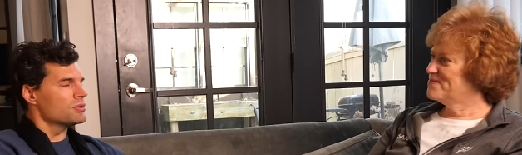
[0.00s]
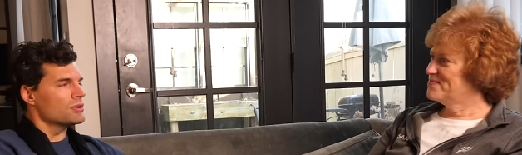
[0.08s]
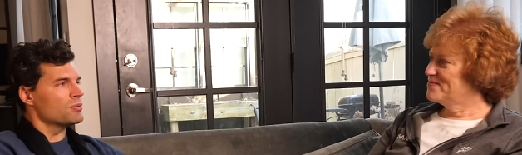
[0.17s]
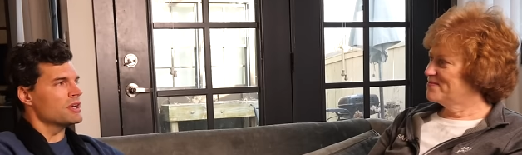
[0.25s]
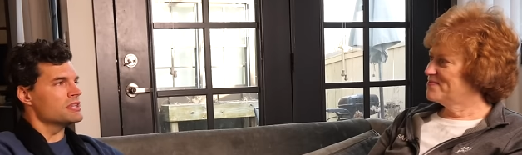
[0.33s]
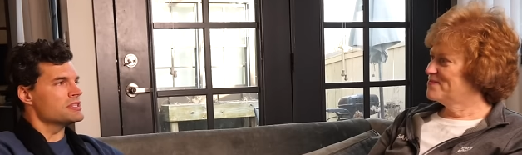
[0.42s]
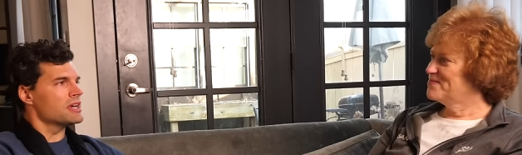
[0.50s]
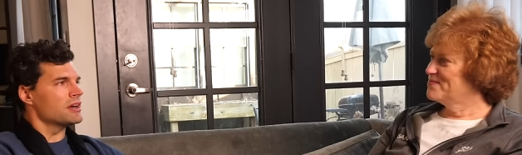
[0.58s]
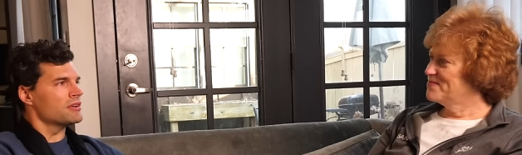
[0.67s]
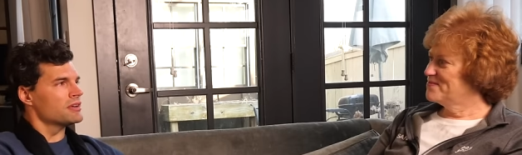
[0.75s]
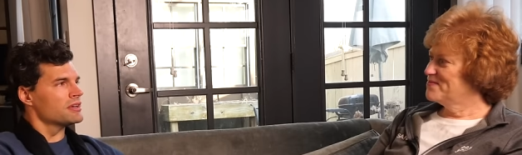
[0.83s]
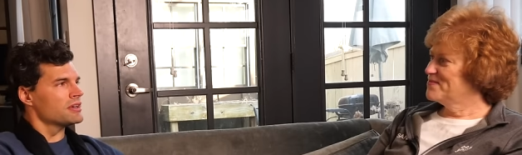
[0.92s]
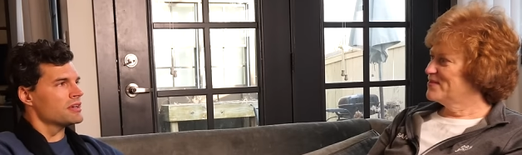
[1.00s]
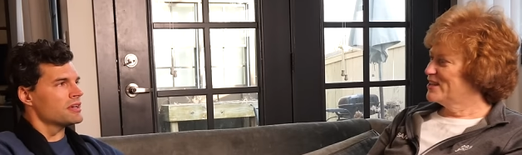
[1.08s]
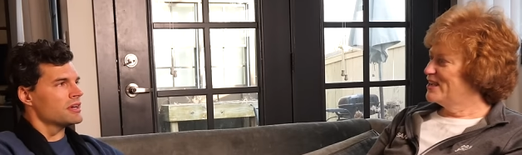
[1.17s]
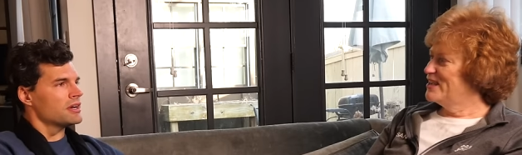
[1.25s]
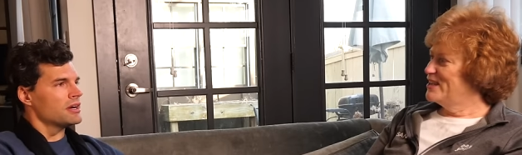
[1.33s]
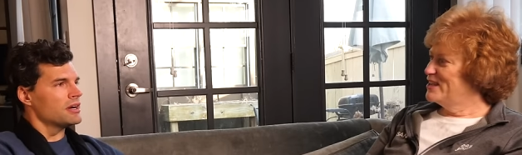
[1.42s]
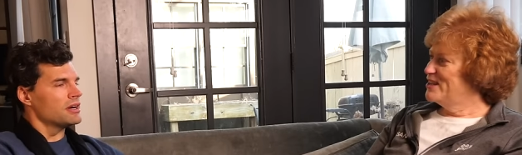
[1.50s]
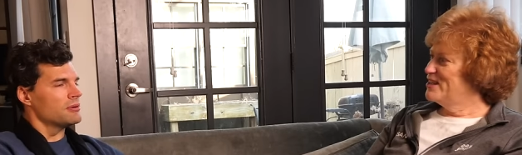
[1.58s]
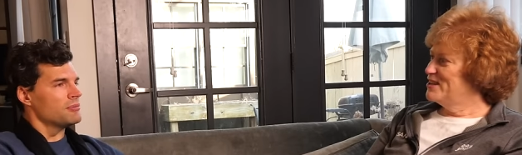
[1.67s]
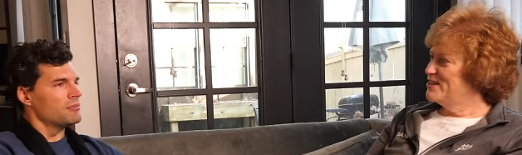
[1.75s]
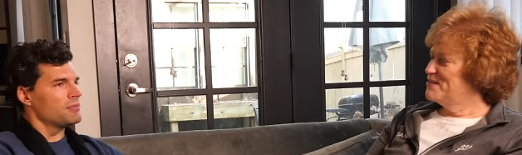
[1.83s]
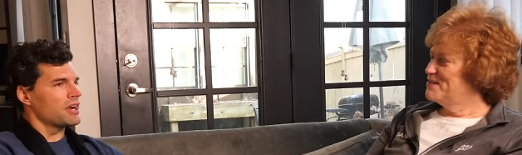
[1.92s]
Speaker 1: your weight down.
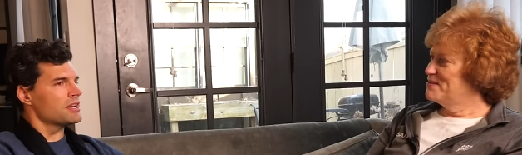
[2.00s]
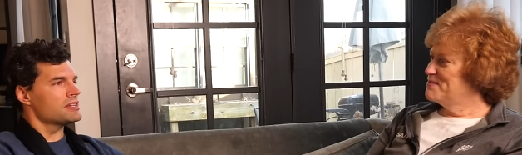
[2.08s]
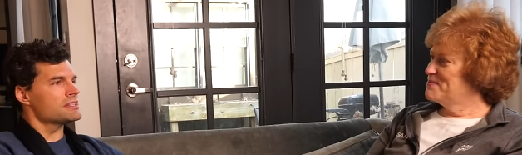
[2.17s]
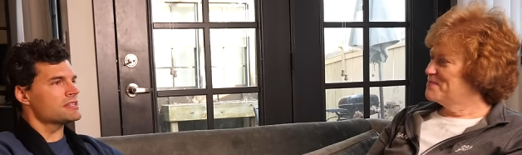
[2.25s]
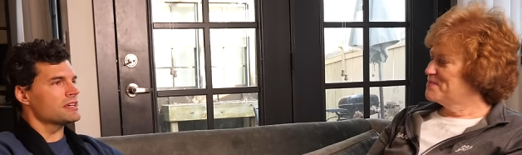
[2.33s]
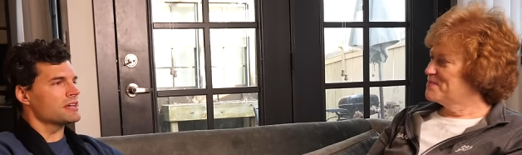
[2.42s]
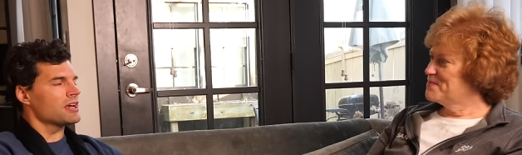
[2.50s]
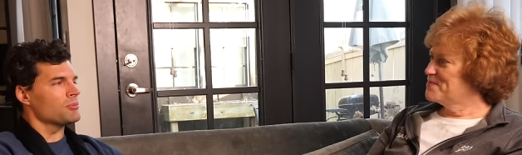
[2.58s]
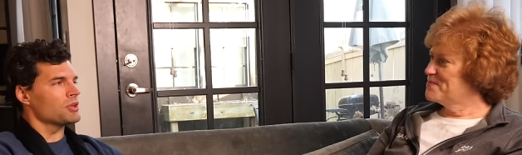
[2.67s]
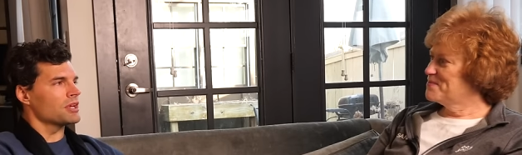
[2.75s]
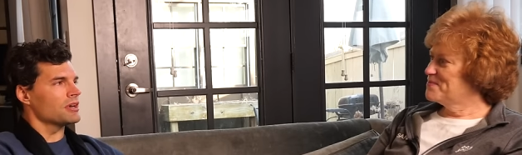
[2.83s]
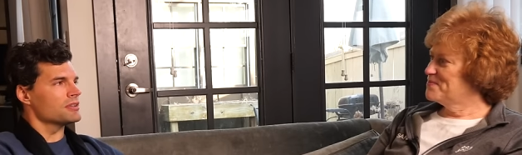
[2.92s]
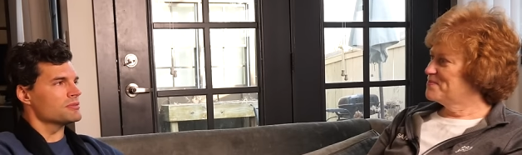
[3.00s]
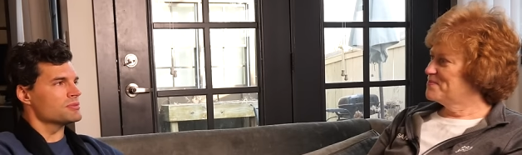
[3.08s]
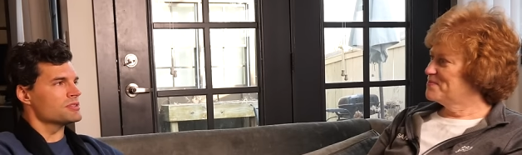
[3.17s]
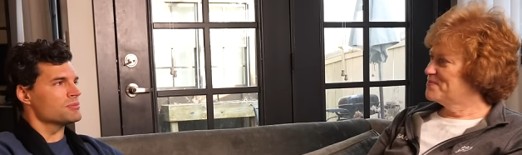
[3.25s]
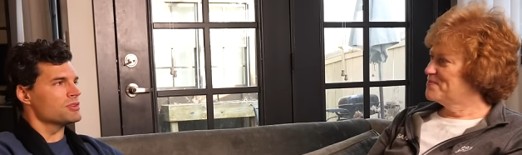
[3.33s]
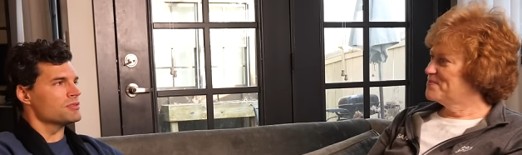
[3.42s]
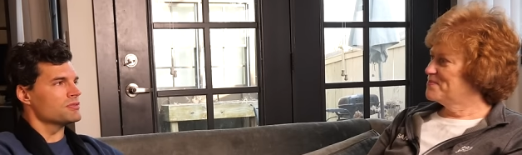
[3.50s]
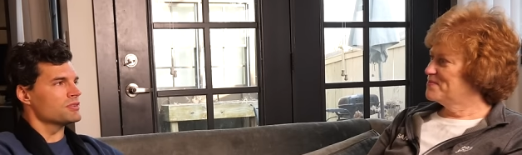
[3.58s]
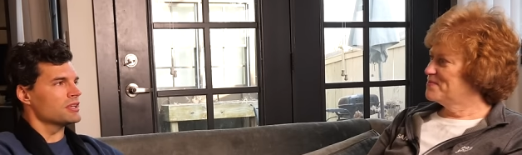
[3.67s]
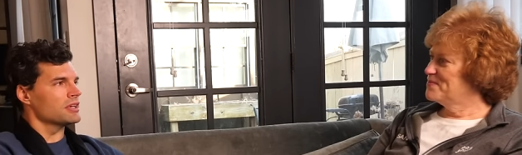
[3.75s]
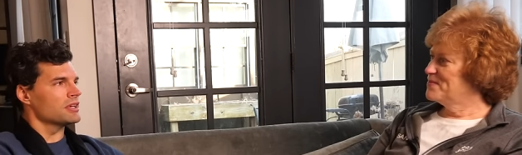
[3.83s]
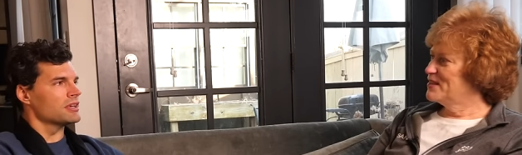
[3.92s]
Um, but I didn't see it coming. Uh, it was a beautiful
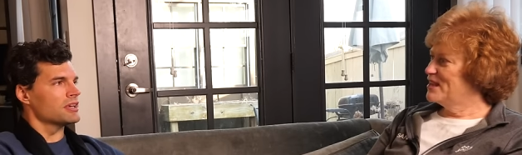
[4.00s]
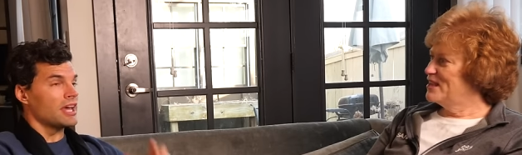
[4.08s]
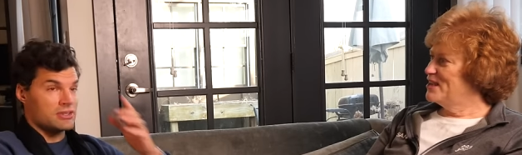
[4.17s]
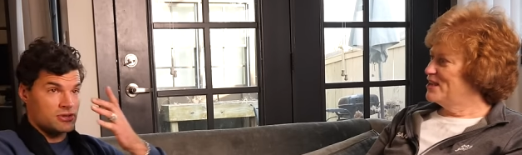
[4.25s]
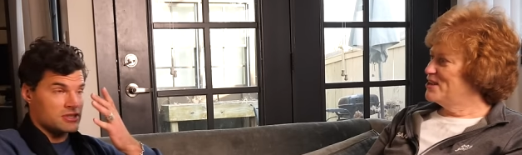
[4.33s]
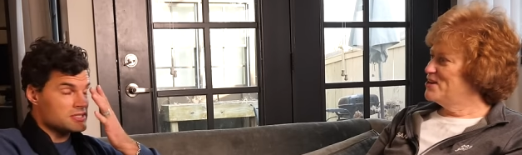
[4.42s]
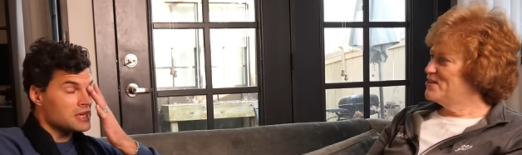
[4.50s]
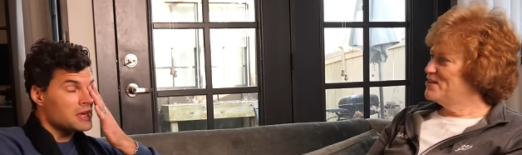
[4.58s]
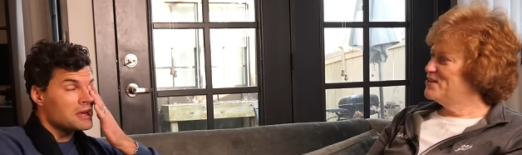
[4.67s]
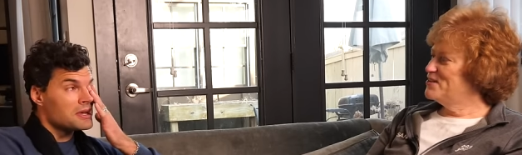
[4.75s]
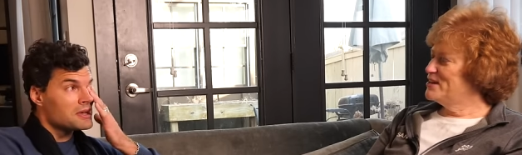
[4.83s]
thing. And